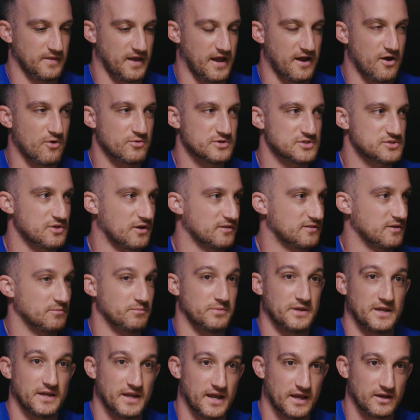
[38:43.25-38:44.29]
I always thought that
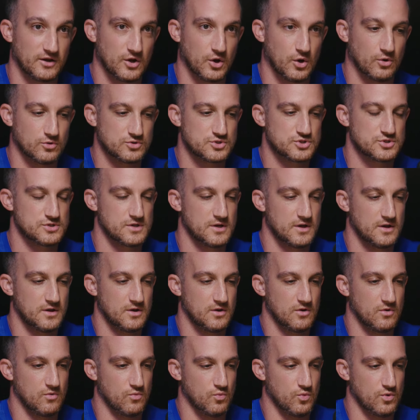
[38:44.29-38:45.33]
being a head coach
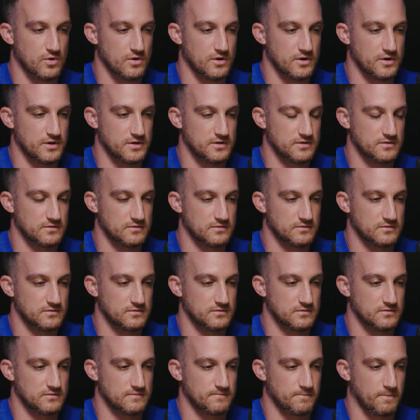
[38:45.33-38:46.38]
would
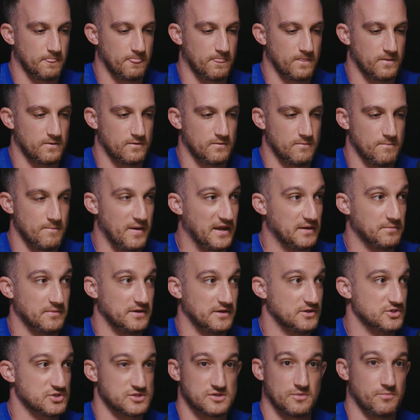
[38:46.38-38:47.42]
make
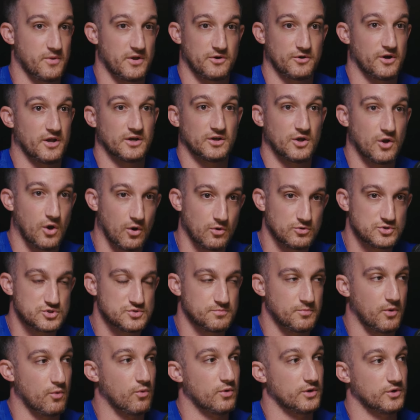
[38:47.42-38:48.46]
me just a better head coach,
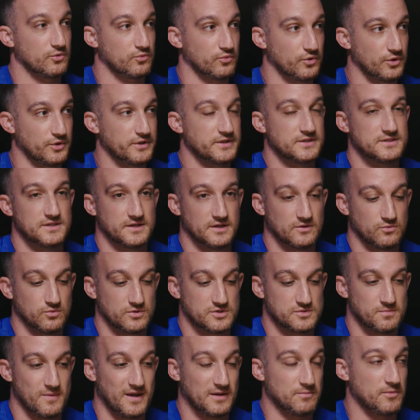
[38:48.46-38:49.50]
but what it really did
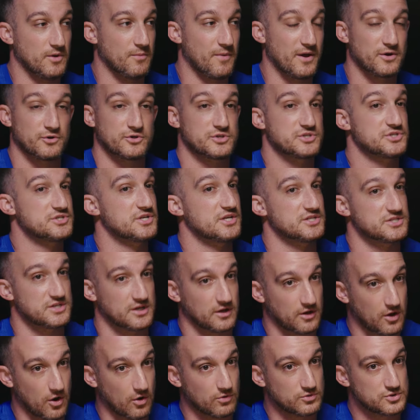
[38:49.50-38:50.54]
was make me a better assistant
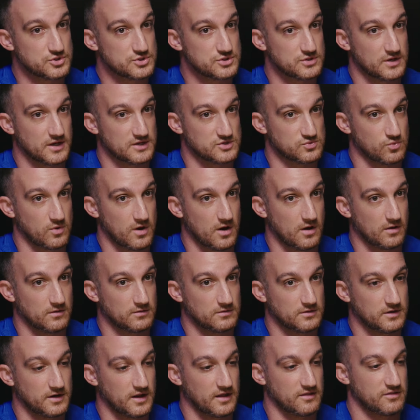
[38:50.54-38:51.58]
coach as mm-hmm. well.
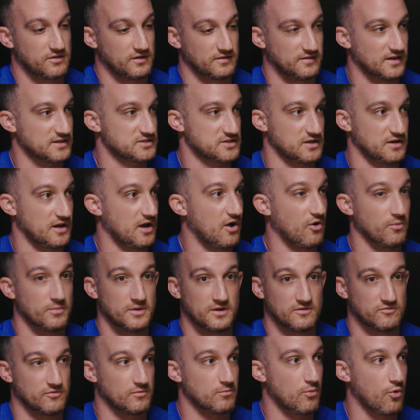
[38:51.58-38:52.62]
And I think that's going to help me
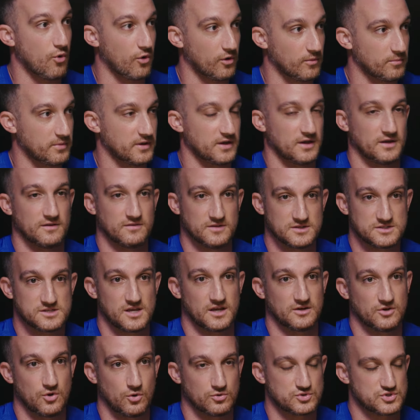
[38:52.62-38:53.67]
even more being in this
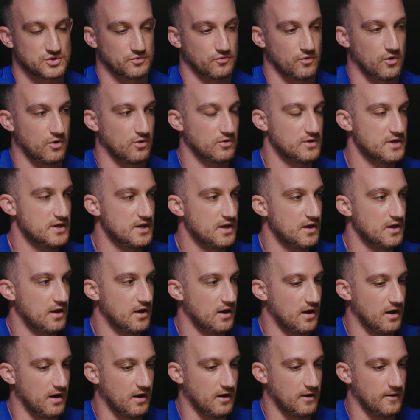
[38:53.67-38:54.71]
head coaching role.
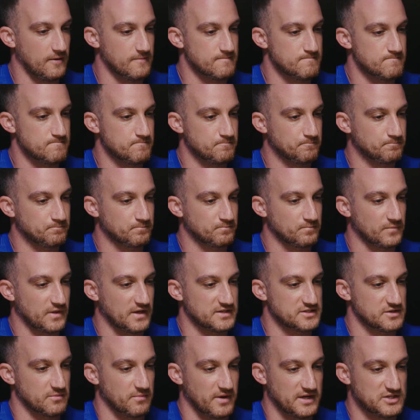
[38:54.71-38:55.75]
Um,
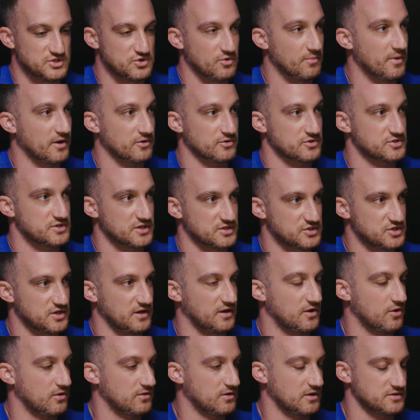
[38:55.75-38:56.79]
is it makes you a better assistant
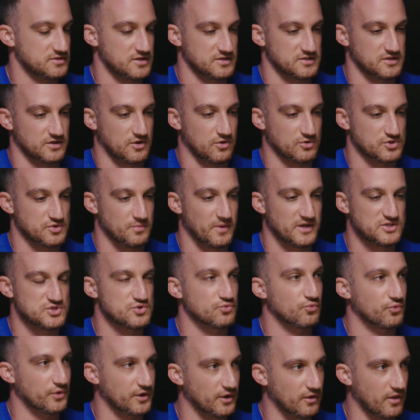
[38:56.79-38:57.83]
co- assistant coach. It makes you
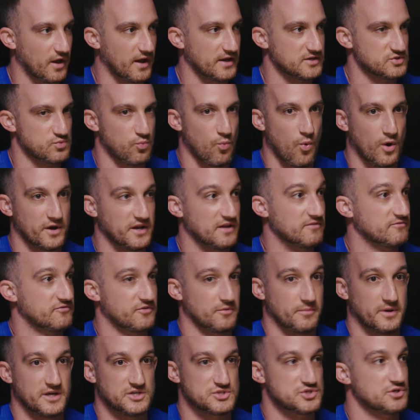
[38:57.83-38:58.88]
realize what
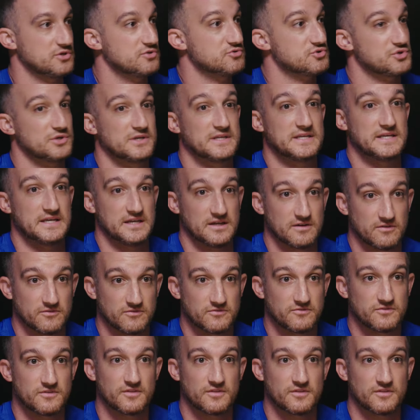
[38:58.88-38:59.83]
information you should give